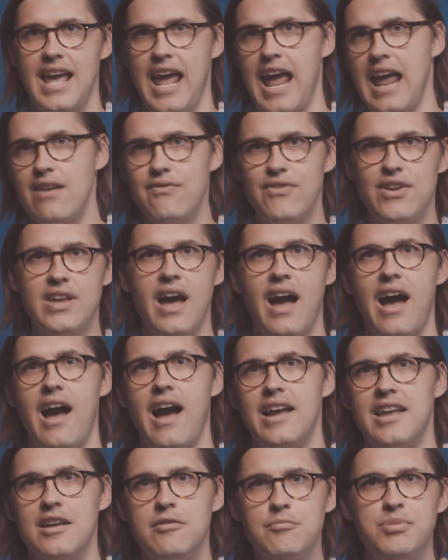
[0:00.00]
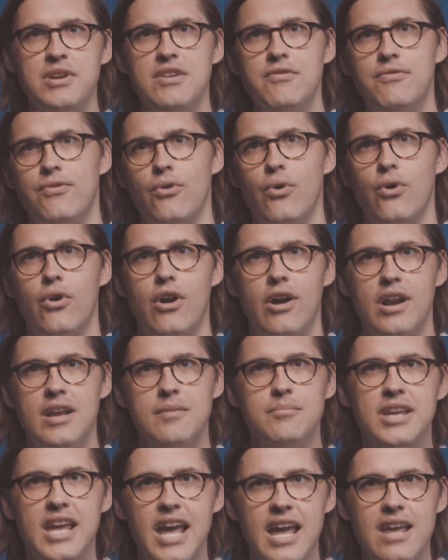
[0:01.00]
AVI,
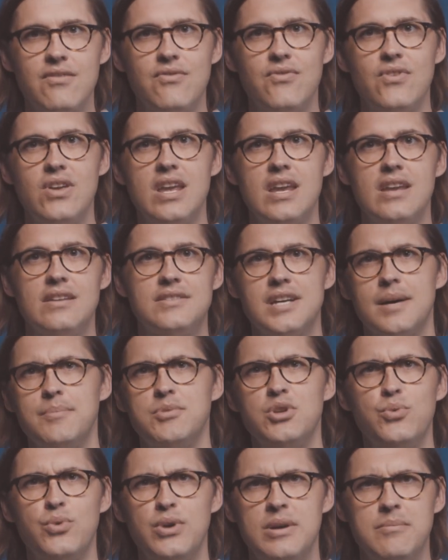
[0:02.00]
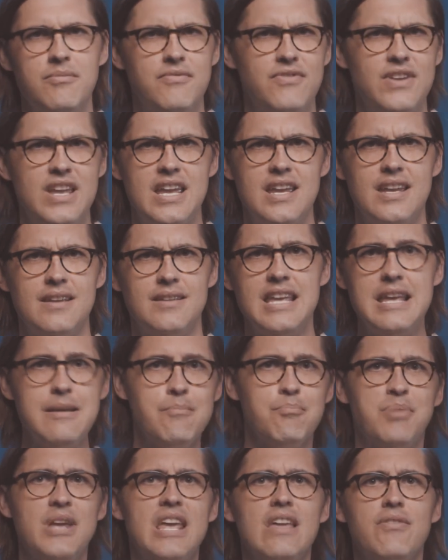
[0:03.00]
MP4, MKV, WMV,
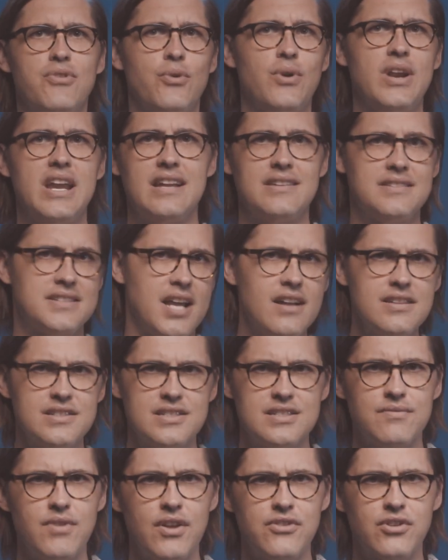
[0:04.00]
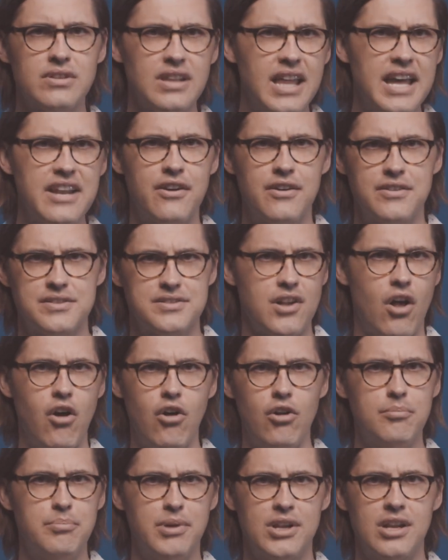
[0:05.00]
MP3, and tons of other letters,
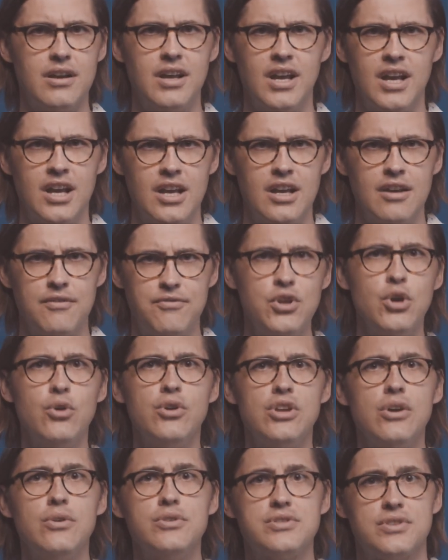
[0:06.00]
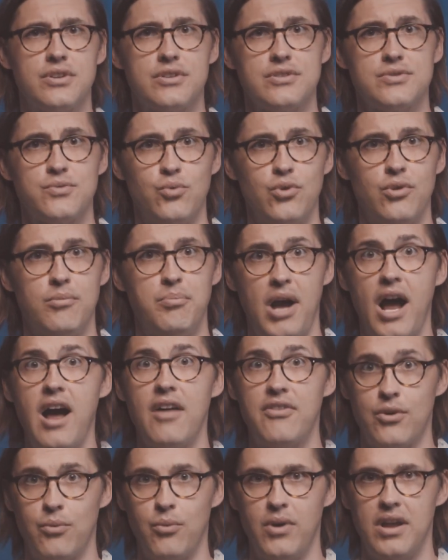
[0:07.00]
all but a few users will
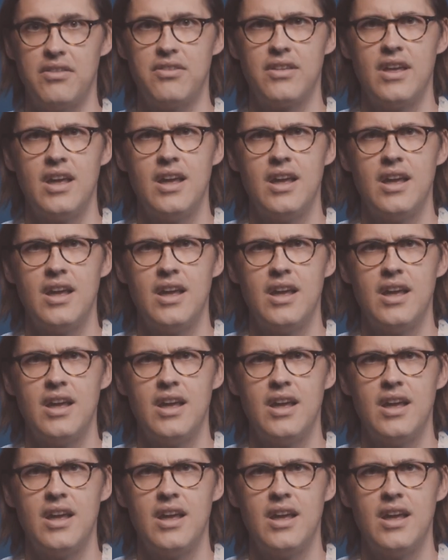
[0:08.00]
bother with.